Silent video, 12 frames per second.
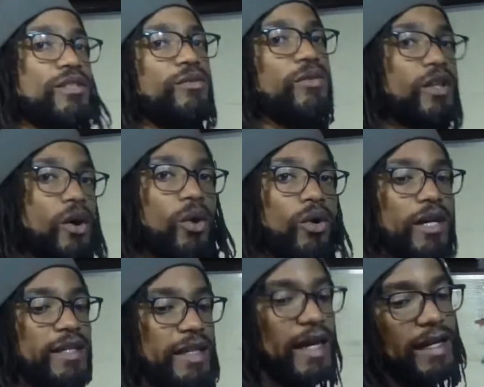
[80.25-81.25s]
to fill a hole
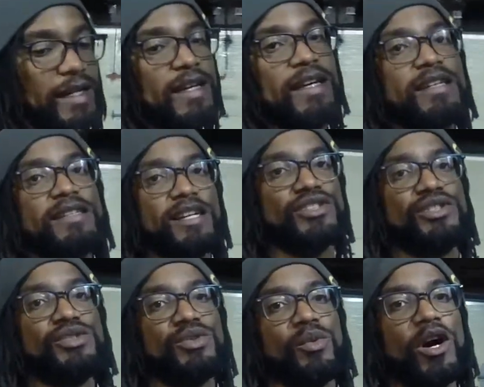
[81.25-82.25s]
like that is actually
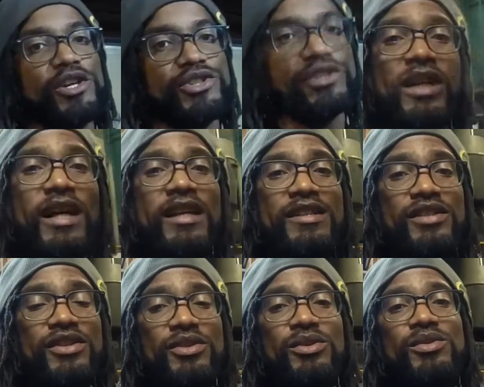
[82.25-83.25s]
use a washer. What I like to
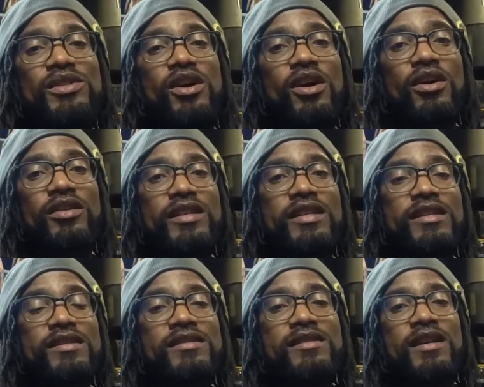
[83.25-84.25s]
use are
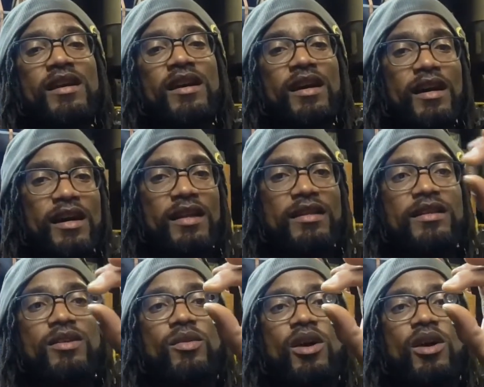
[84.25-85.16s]
these little